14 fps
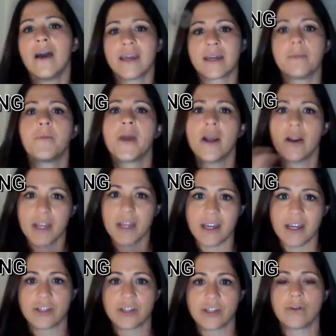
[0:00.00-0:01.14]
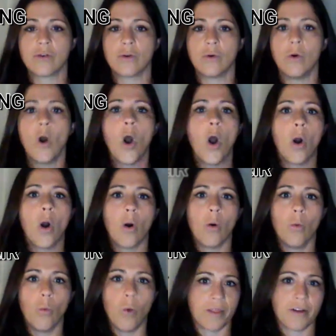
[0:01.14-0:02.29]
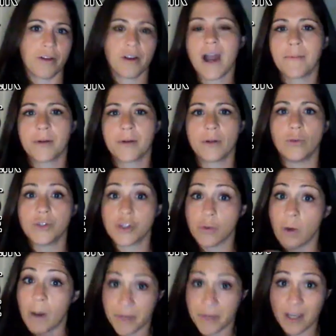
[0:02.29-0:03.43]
and comparing it to what their capital will do up